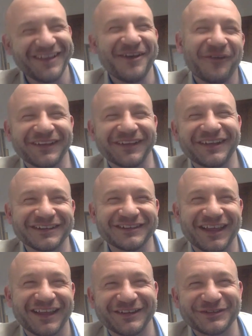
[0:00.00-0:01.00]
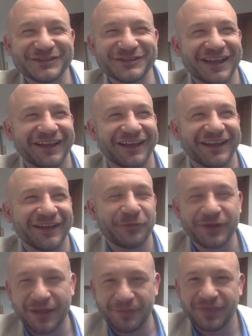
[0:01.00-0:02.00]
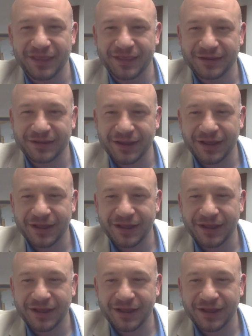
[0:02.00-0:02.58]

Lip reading: Well, here's what I'm thinking.